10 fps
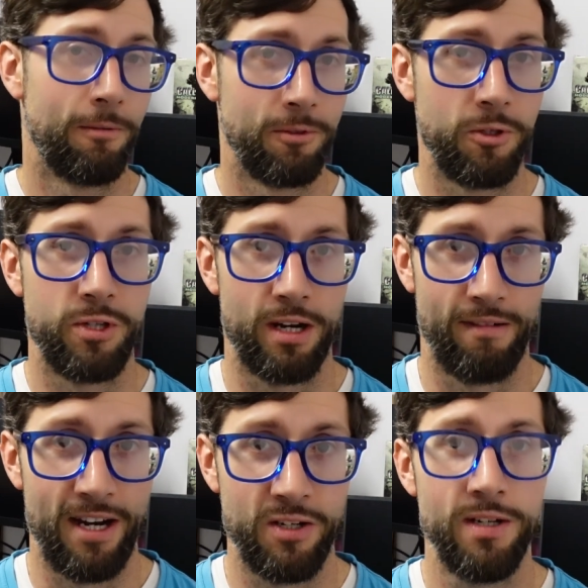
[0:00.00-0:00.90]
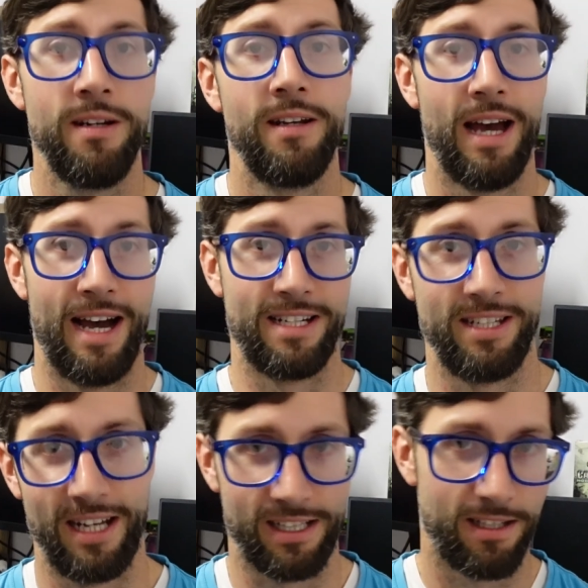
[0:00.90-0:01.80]
New generation,
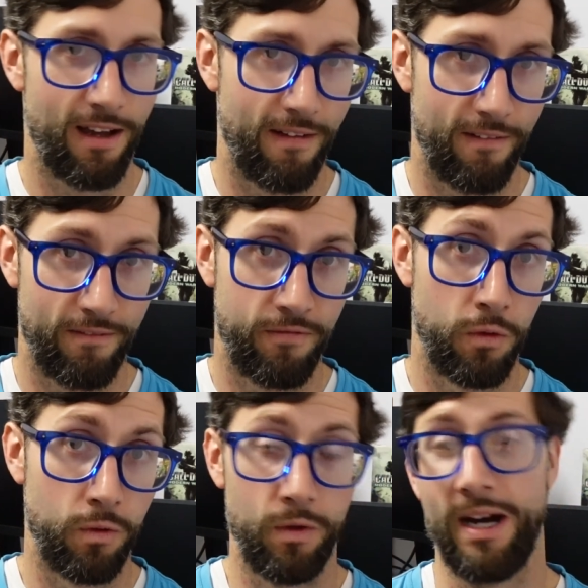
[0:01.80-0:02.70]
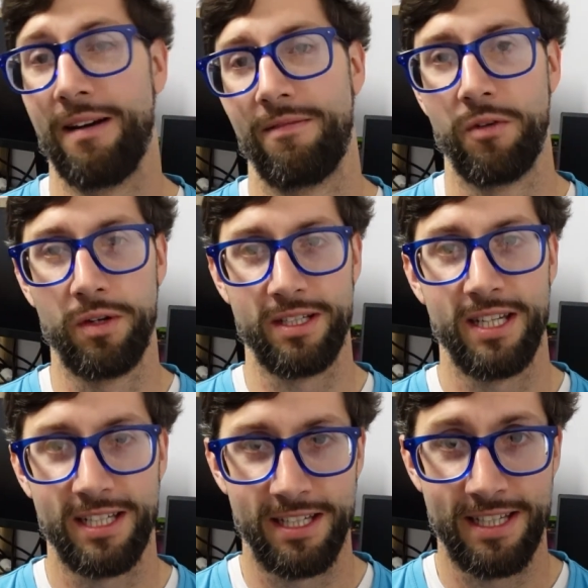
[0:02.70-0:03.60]
RTX
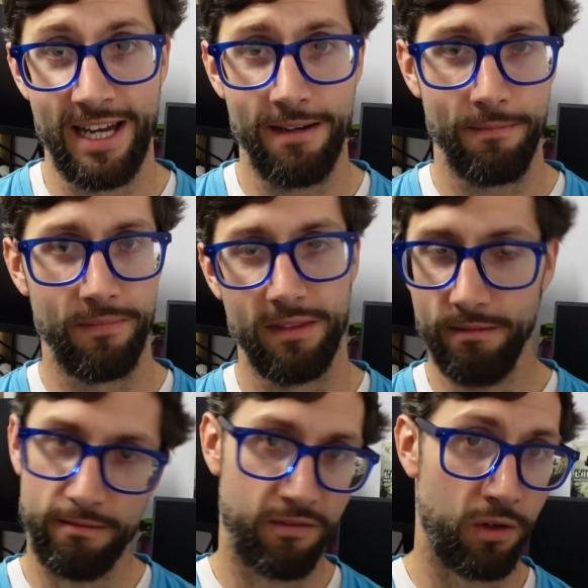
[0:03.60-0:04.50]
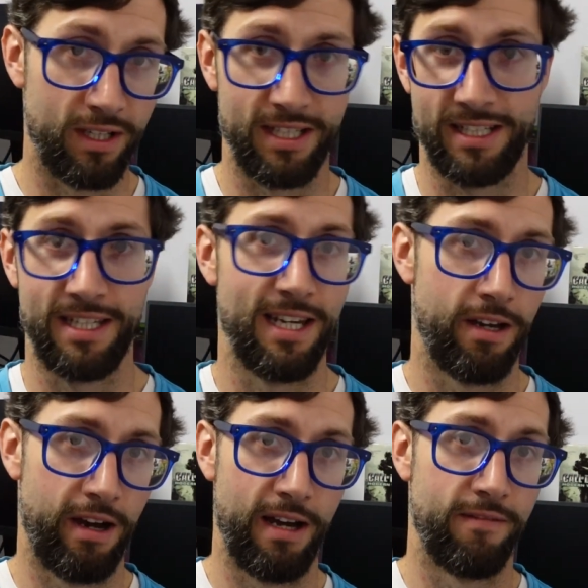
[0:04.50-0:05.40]
4060 is out, 4060 Ti,
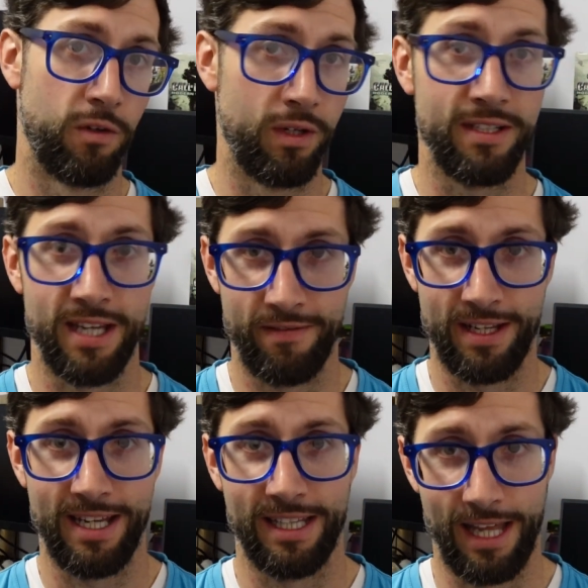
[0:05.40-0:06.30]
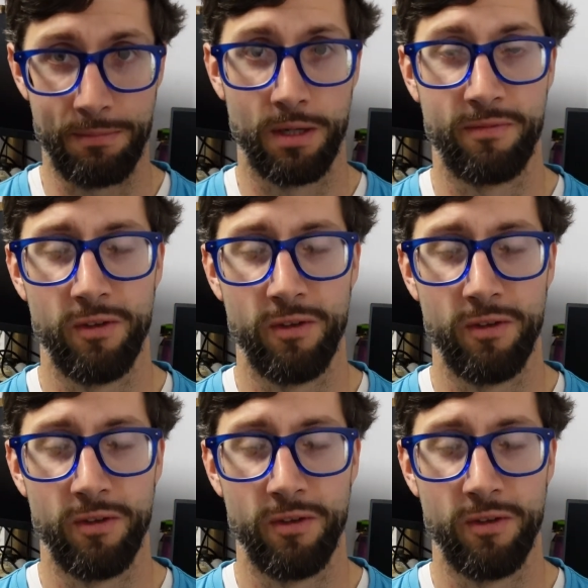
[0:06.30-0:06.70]
4070 in laptop